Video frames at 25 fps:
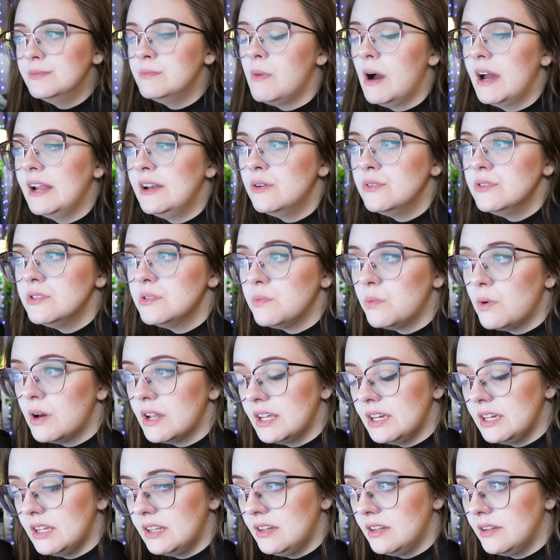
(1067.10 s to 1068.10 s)
Minos
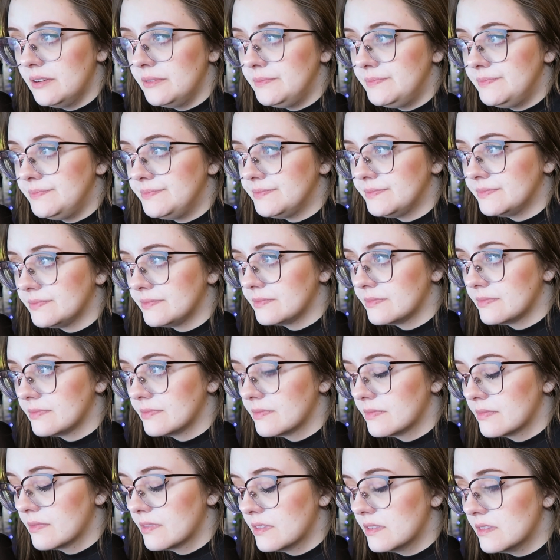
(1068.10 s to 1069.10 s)
wanted
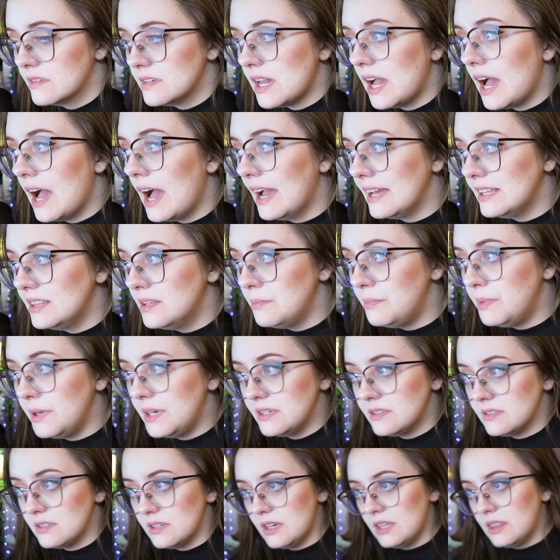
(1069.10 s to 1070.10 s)
to hide the
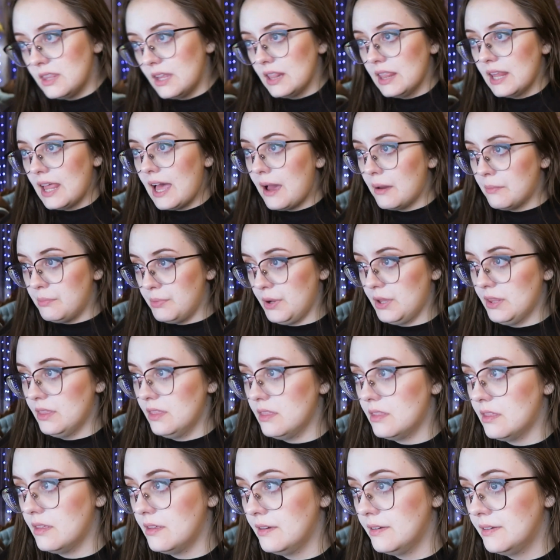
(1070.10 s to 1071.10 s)
beast in the
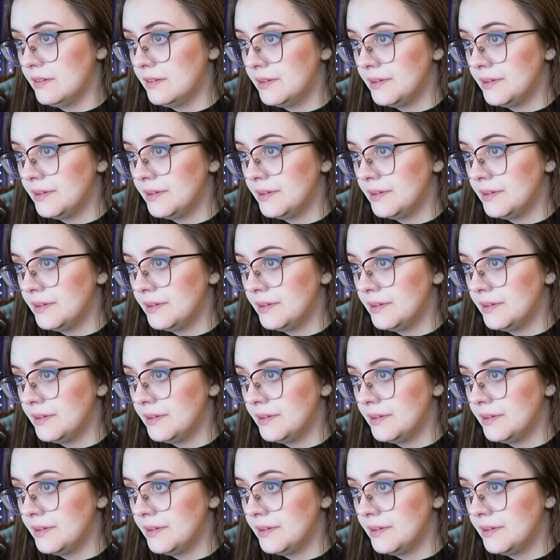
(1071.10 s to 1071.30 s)
labyrinth.